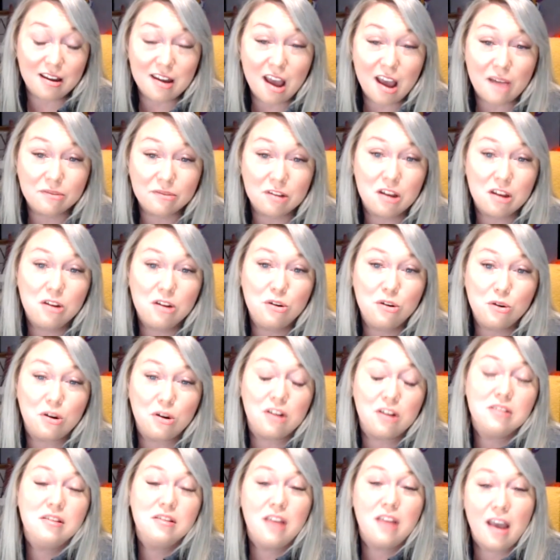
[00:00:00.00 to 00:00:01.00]
NAVTA
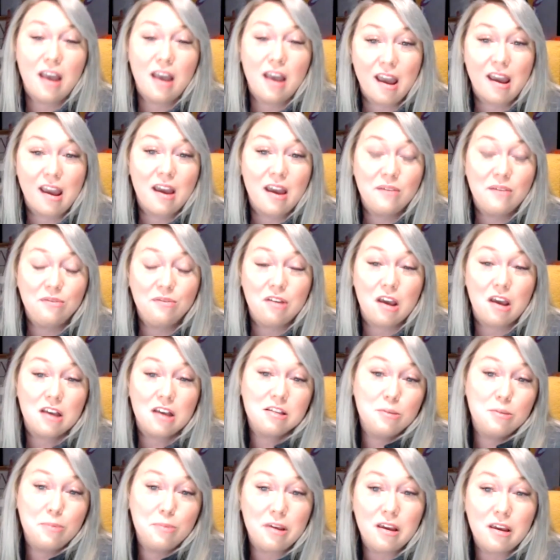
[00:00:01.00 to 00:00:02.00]
endorsed the
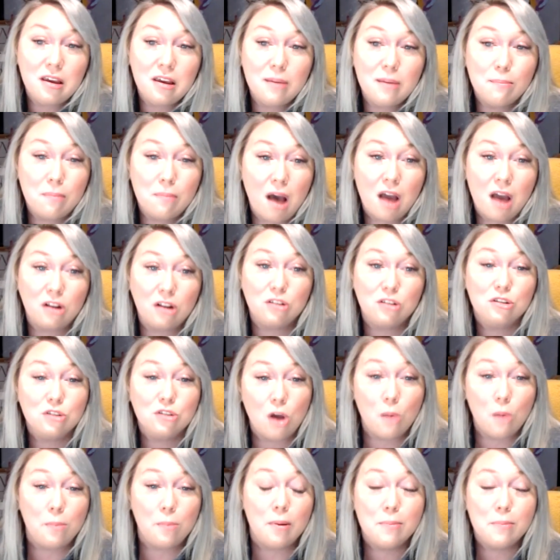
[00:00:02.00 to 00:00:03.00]
AAVSB model
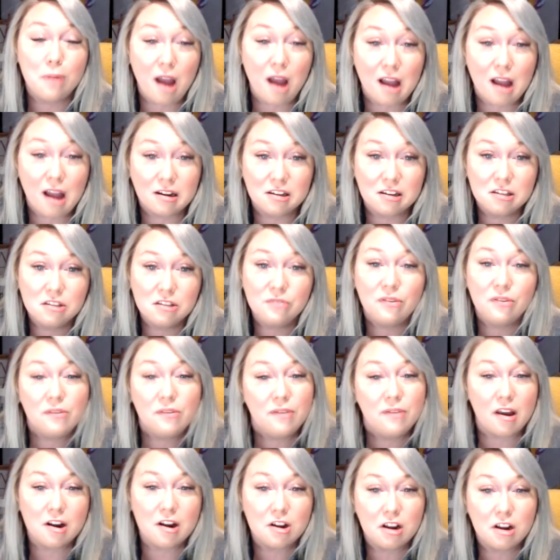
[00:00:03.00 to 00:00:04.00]
scope of practice for
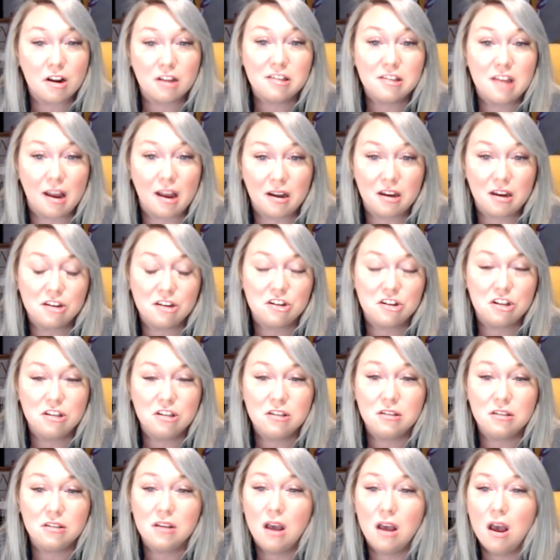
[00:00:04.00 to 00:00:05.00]
veterinary
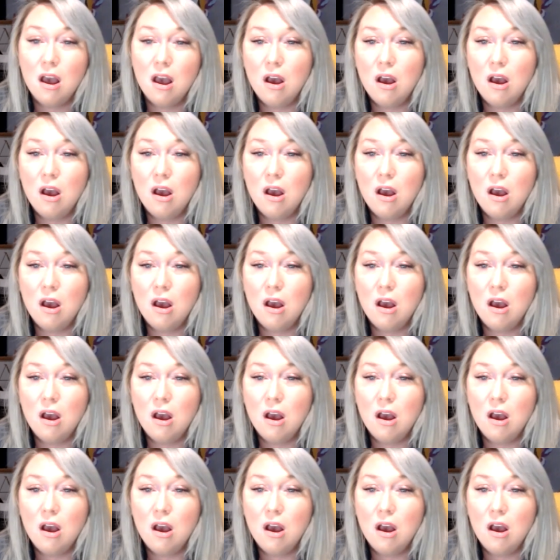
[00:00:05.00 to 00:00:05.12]
technicians,